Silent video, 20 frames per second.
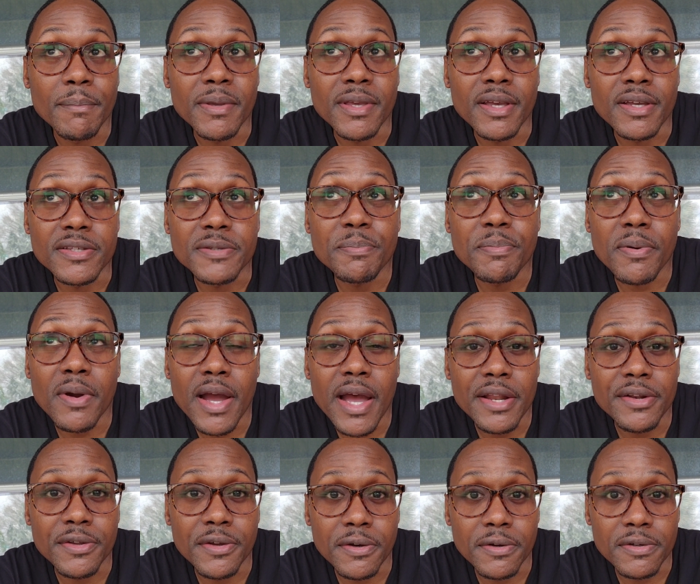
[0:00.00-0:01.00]
Because
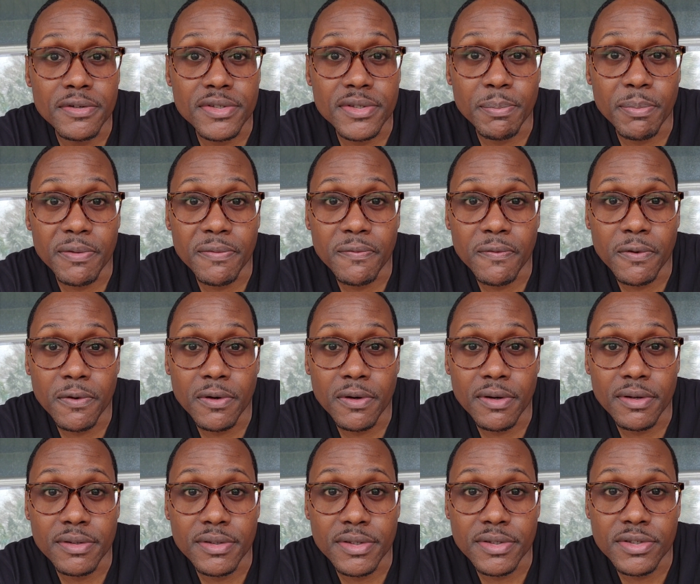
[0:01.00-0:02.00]
pride goes before